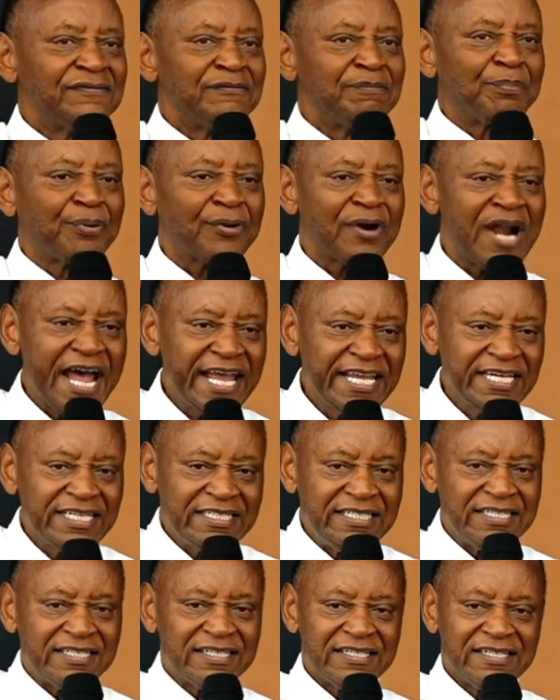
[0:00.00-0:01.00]

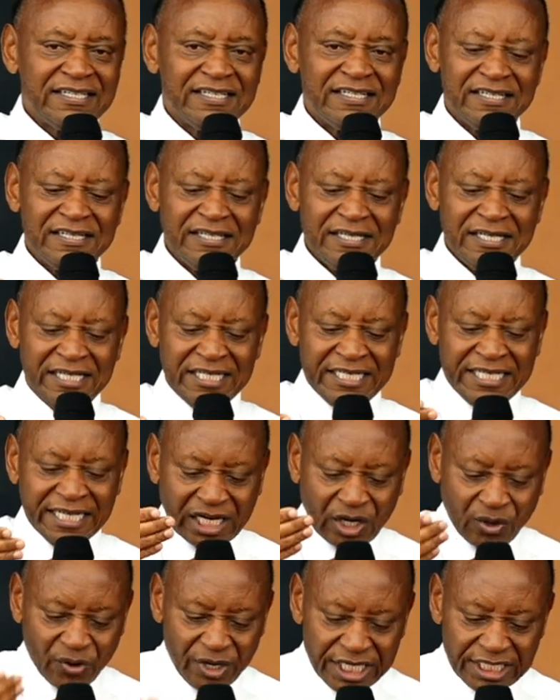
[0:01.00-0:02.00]
pride
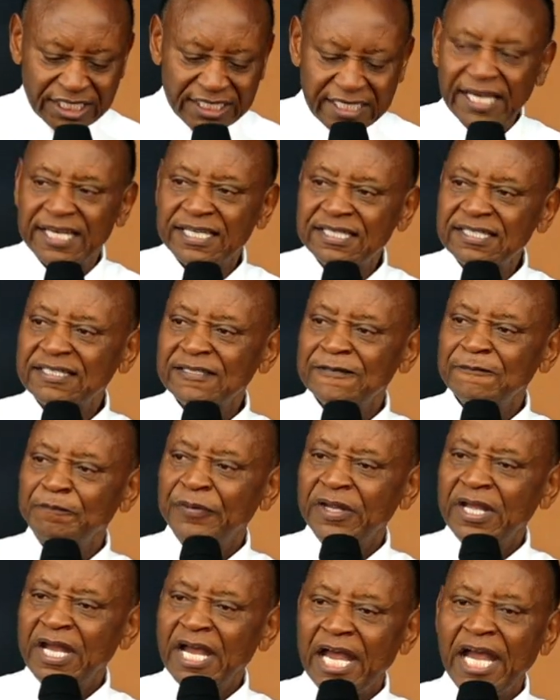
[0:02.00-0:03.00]
decreases
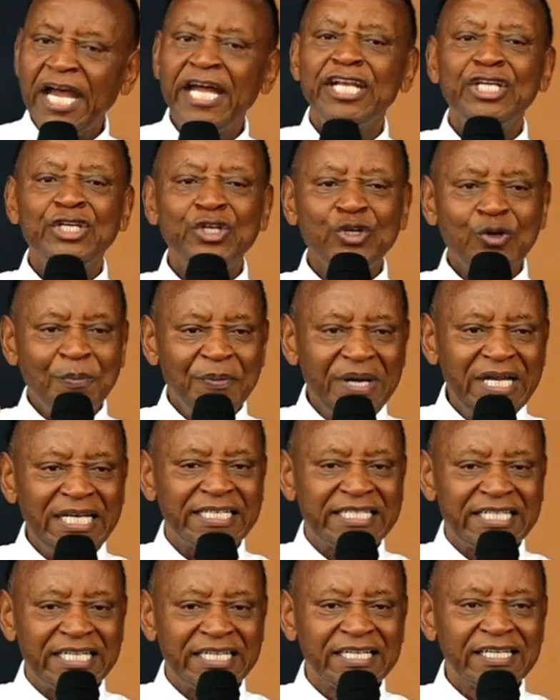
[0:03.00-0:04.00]
and
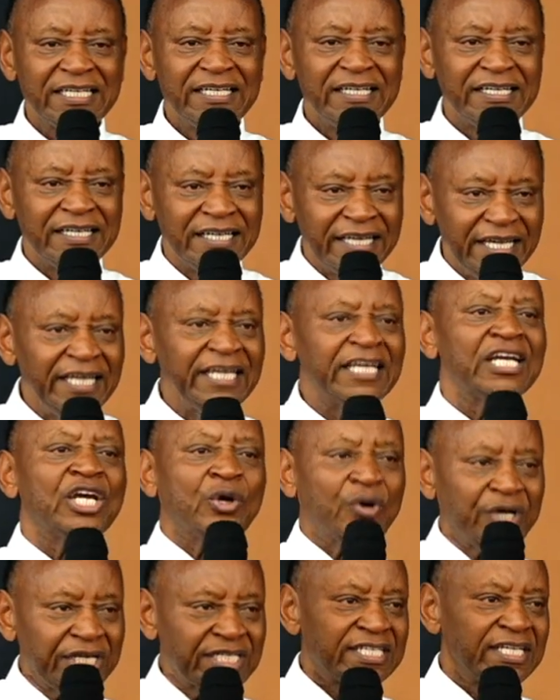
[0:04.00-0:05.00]
humility
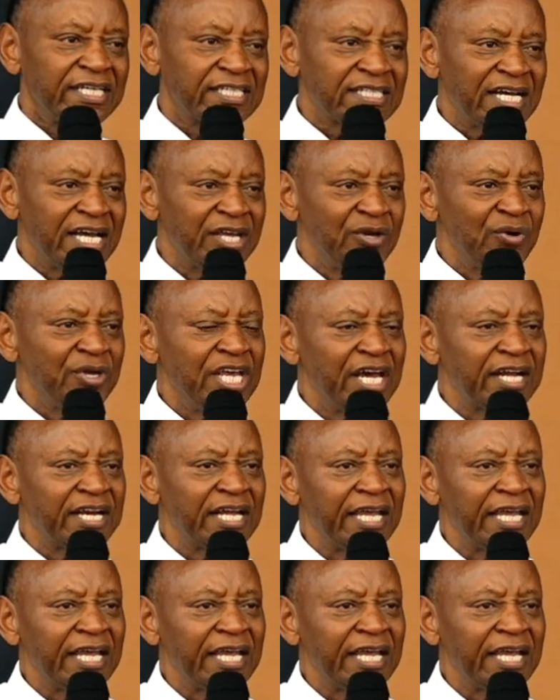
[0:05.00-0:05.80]
increases. Are you hearing